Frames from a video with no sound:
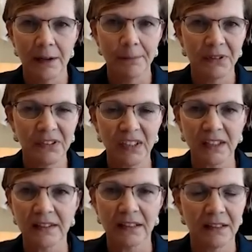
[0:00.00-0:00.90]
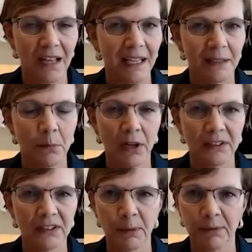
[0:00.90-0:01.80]
6 to 9
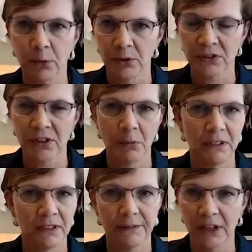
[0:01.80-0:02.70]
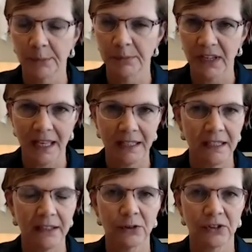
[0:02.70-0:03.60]
months before someone develops any
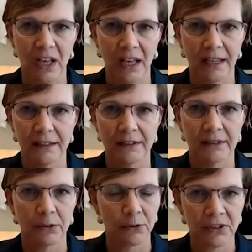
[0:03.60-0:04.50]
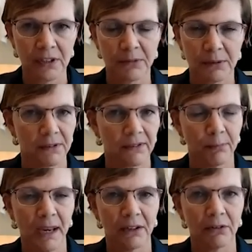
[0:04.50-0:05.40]
other signs or symptoms
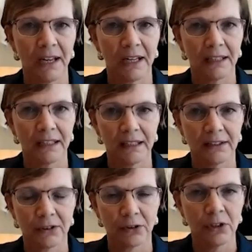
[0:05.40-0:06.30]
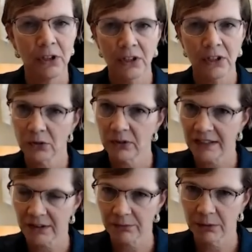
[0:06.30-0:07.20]
of pancreatic cancer. So
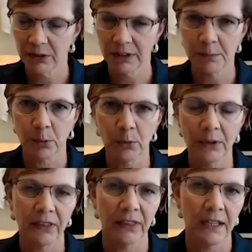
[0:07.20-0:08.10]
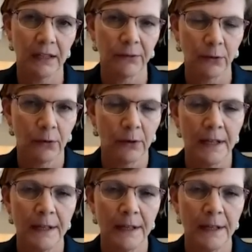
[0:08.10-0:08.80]
that's a really important thing for